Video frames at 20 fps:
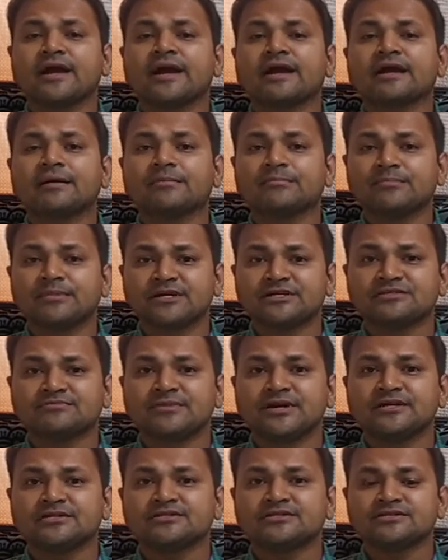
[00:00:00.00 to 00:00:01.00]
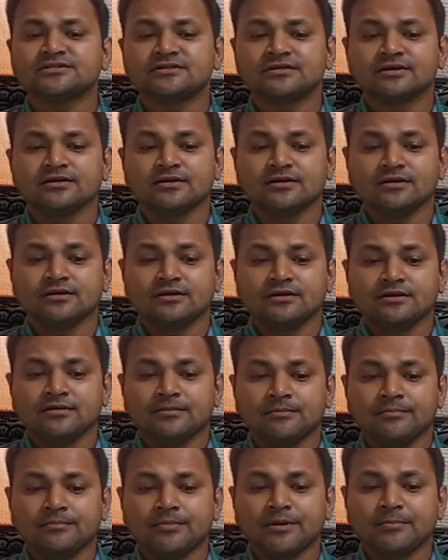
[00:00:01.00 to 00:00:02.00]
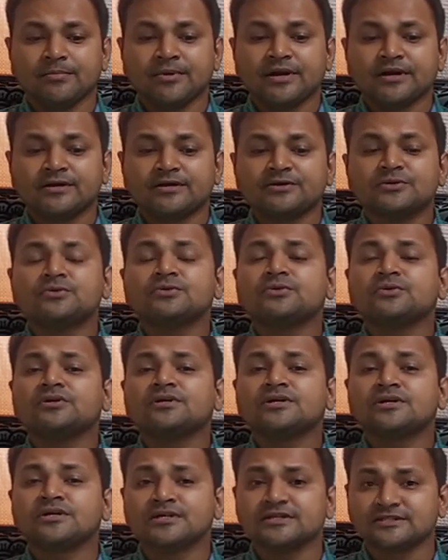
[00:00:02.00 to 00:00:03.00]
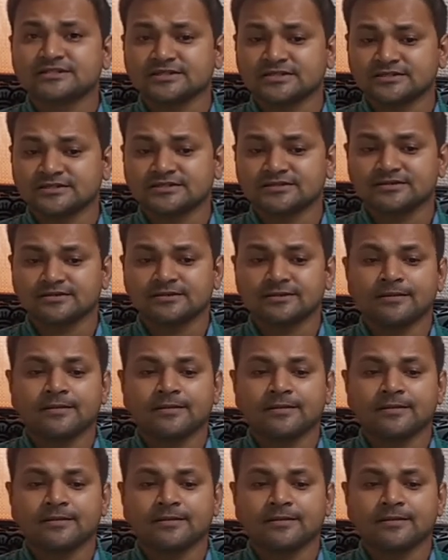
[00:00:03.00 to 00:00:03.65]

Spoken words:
accomplishments prepared to discuss.